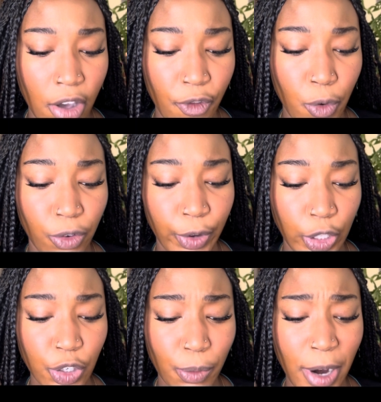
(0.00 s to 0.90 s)
for a
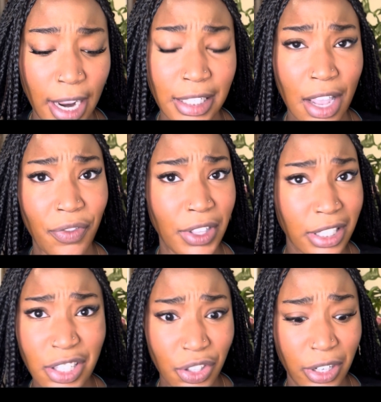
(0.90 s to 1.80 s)
retail price, and
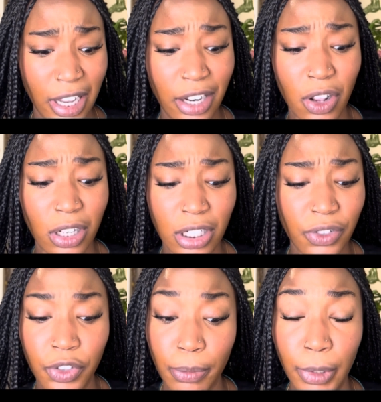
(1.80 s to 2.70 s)
this is
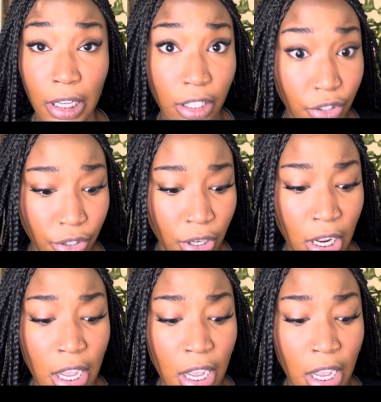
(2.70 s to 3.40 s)
$38 for a blush.